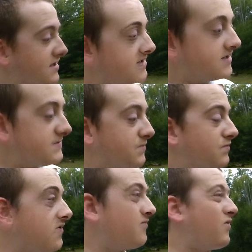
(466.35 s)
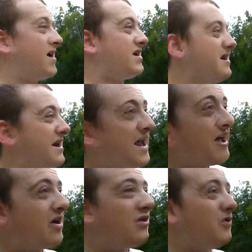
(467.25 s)
Because right
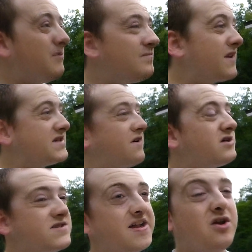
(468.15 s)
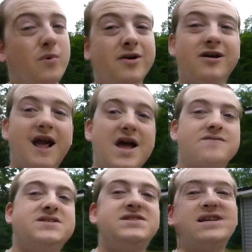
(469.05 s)
now, as far as I know, we're gonna have
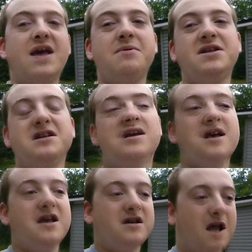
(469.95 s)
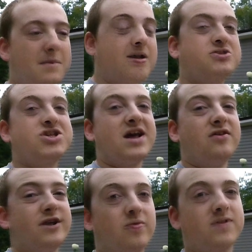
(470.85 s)
salmon coming up
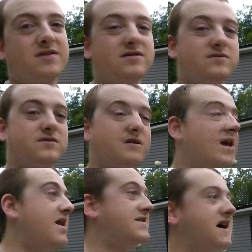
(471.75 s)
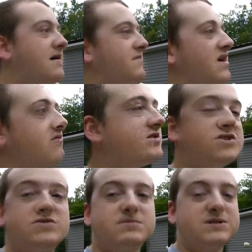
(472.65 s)
shallow here with any time now to
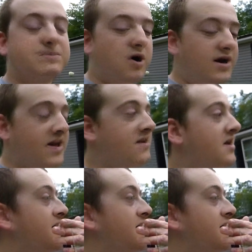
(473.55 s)
do some spawning.